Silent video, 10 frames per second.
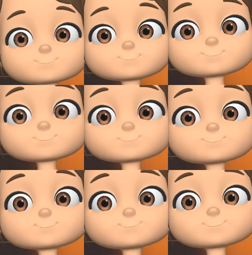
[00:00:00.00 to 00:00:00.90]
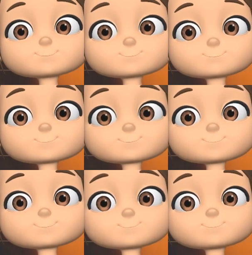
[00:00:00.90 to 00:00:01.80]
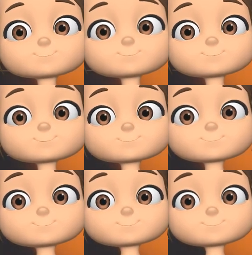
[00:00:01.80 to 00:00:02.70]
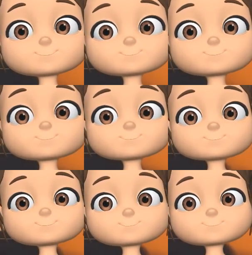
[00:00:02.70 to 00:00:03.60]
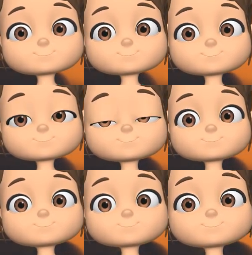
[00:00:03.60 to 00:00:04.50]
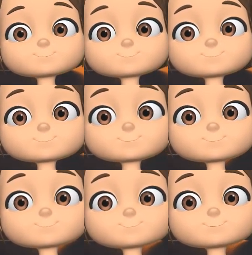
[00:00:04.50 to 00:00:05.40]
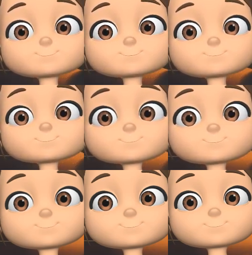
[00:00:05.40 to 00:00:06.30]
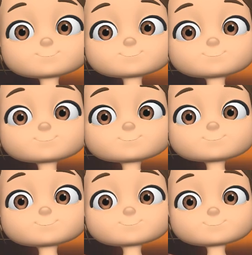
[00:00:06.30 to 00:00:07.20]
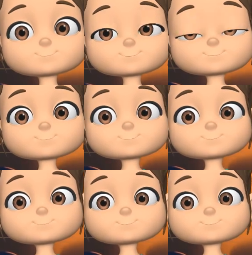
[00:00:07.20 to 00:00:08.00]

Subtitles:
The person shown says nothing.